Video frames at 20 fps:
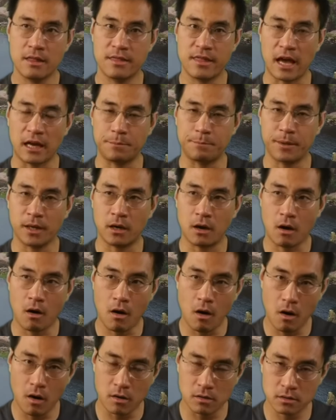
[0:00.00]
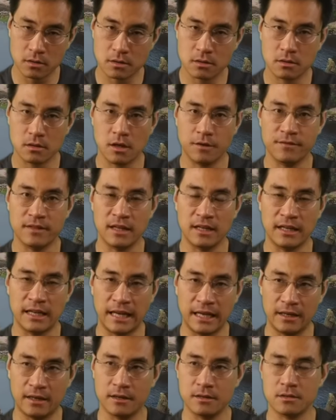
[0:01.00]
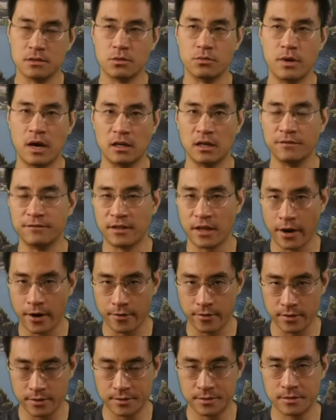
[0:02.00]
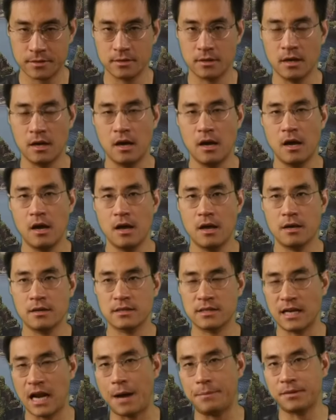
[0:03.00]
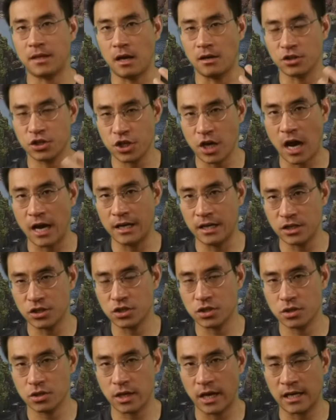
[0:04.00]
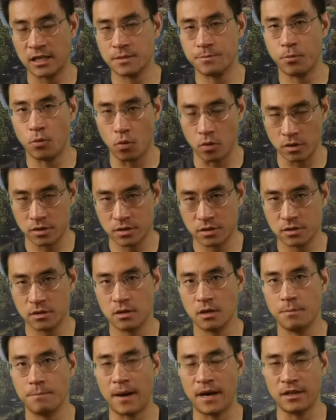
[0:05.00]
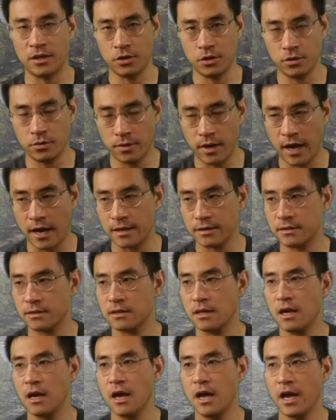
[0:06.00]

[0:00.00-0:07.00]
that because of the latest round of tariffs slapped on Chinese exports by the US,